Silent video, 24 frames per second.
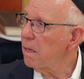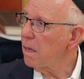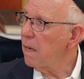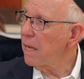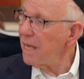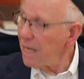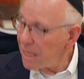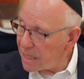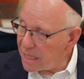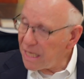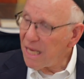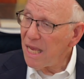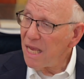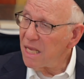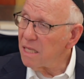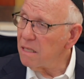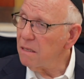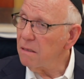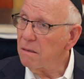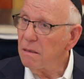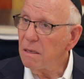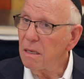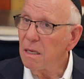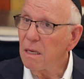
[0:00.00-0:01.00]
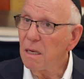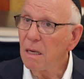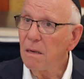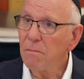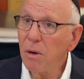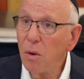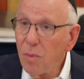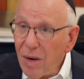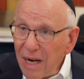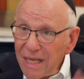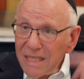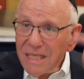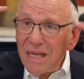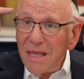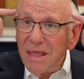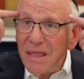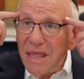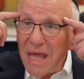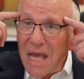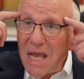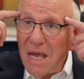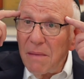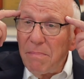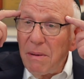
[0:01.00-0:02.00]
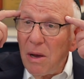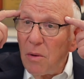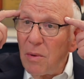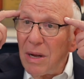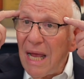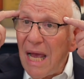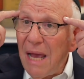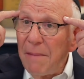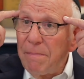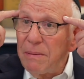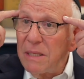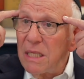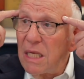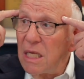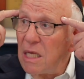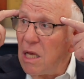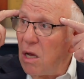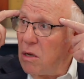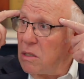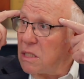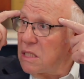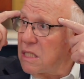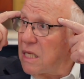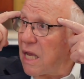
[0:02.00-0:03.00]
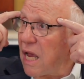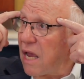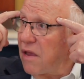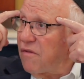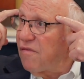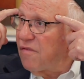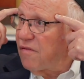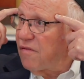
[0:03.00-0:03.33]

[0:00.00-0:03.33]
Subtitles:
He did. But what does he think about what happened to Yosef?